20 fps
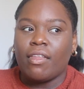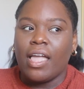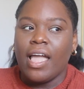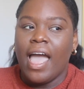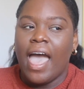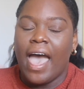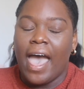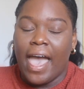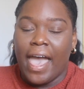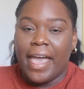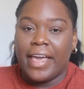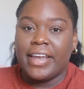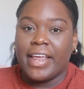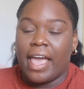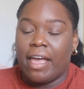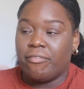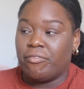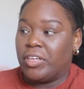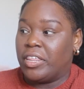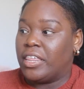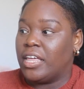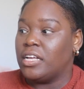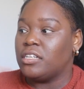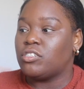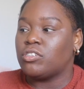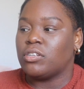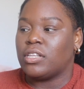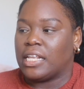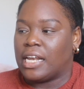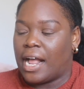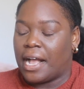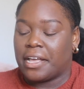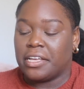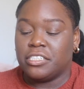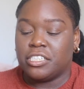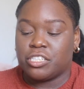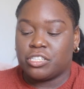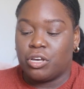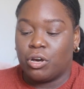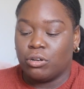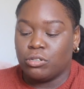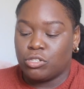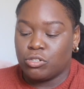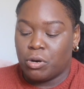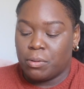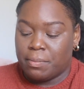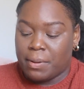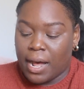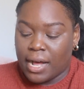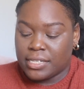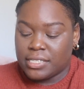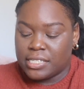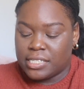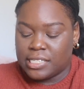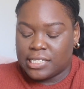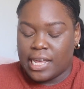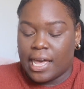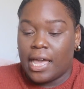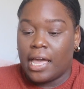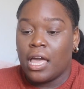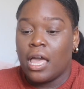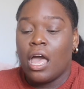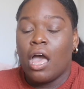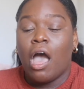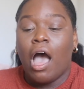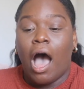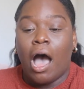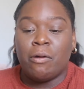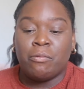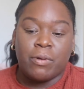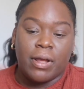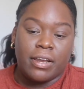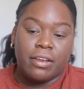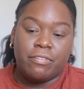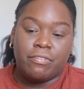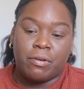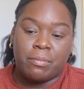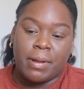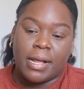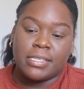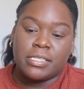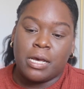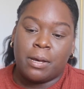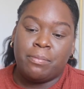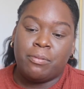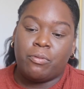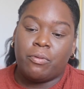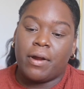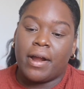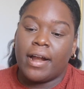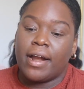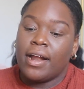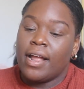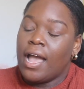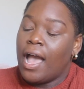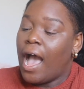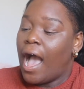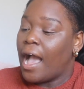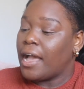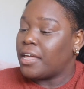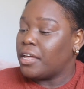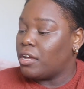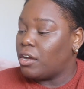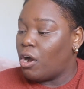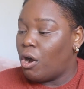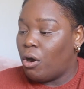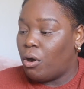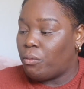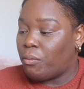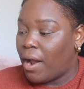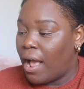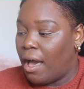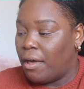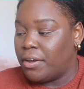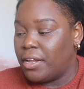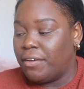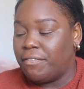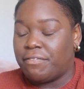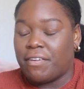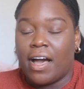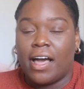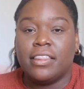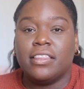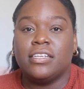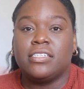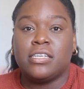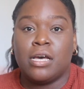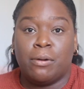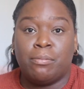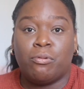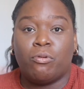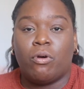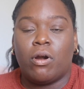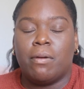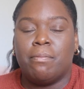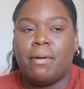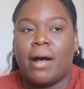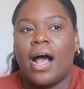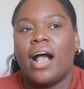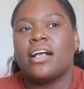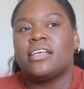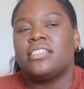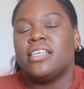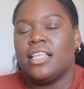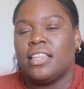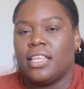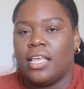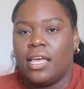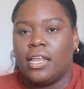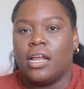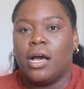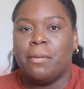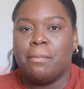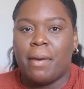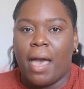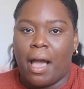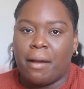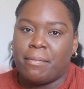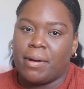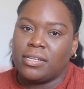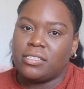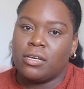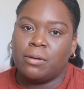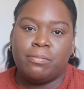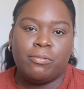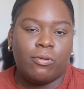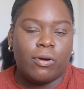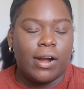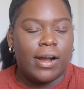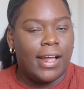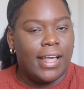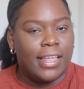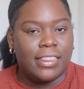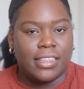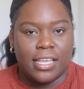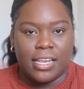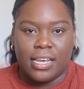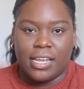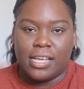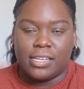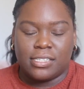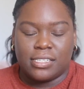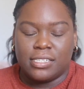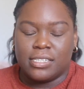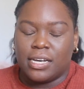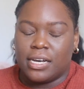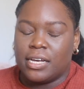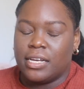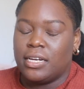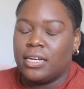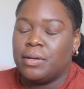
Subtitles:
had everything, so then I can just go to a box and say I'm ready for my Tupperware. I can go around and find the Tupperware box and then unpack my Tupperware, and then that's done.